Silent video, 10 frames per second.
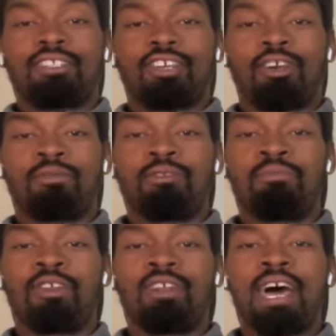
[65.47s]
talk about new
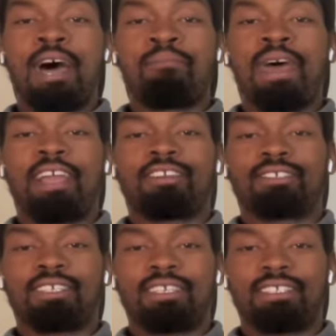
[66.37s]
middle
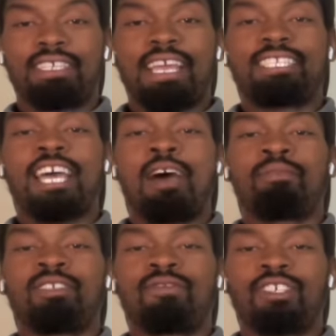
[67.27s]
linebackers. Zach
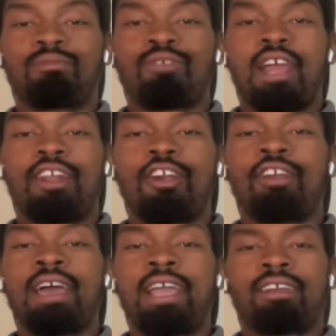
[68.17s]
Thomas versus Brian
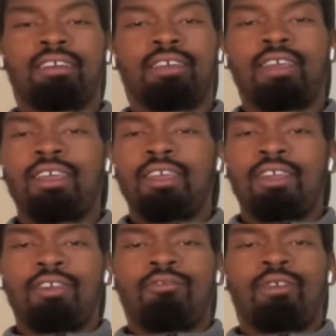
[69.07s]
Urlacher.
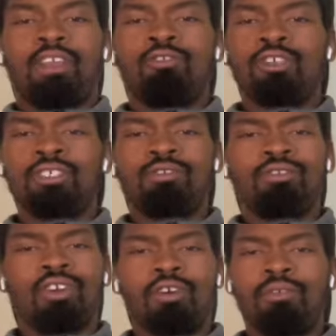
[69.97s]
Ray Lewis,
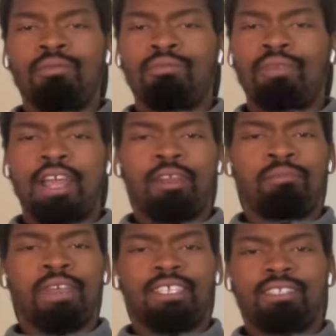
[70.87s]
you know, probably the
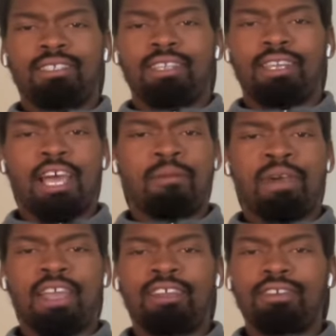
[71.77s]
best
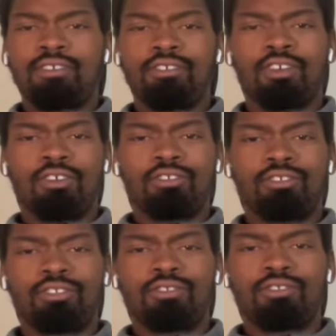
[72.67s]
linebacker, you know,
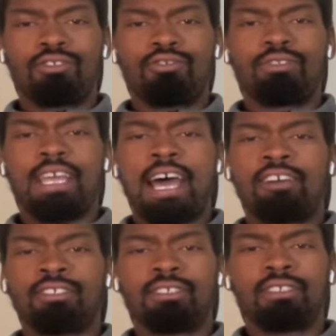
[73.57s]

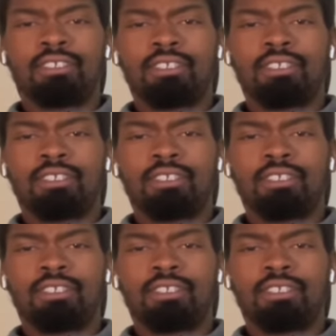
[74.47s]
2000s.